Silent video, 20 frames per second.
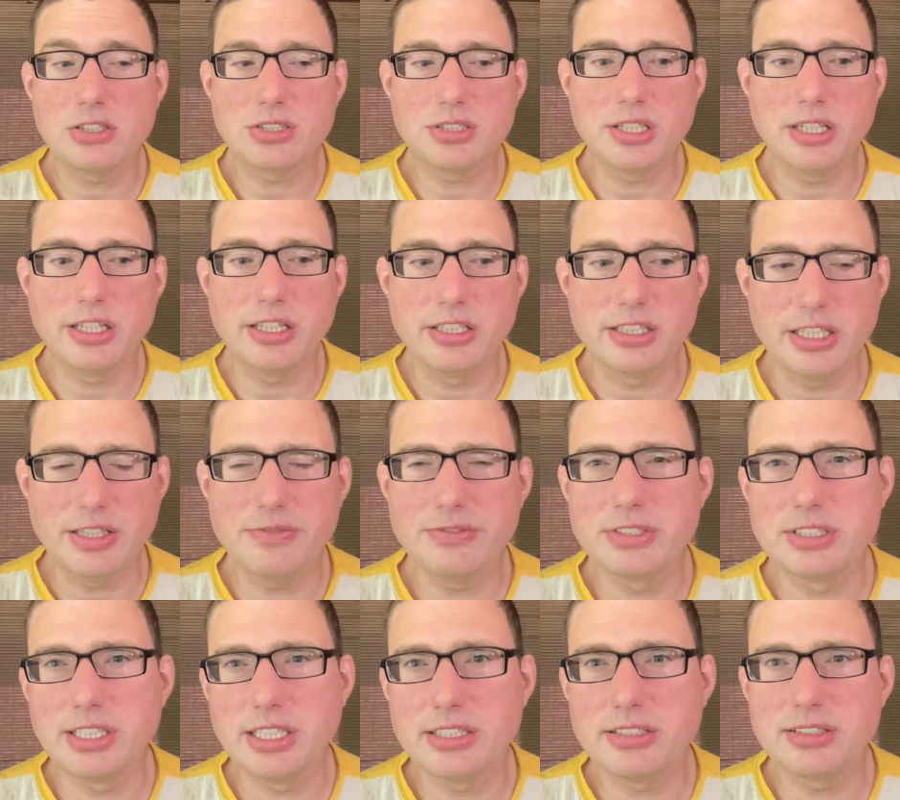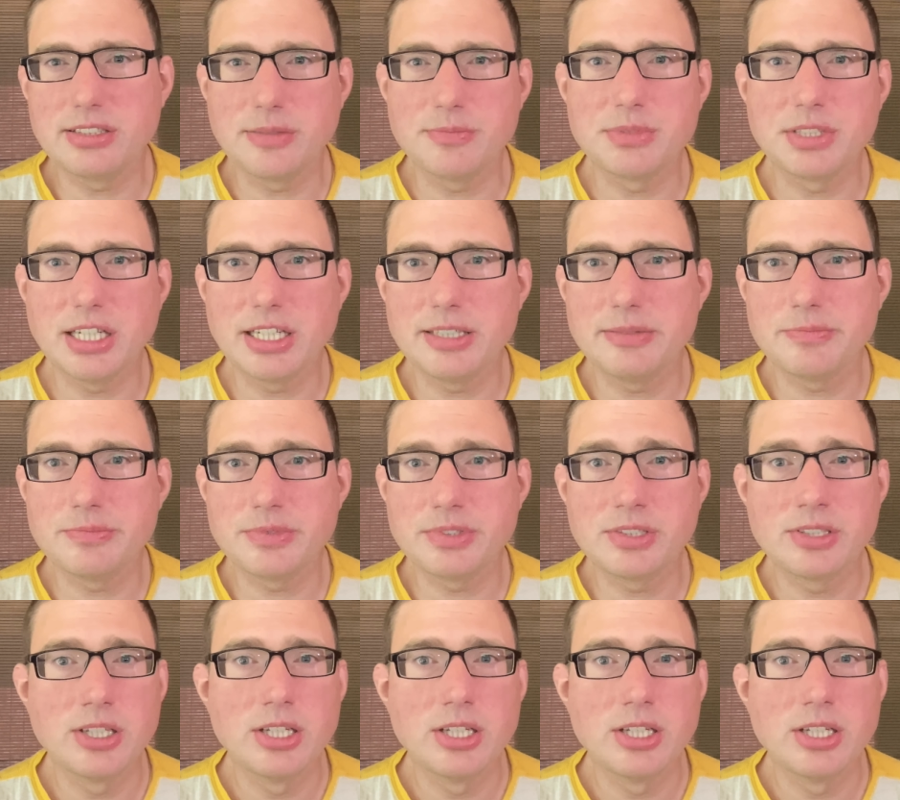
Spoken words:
and even then sometimes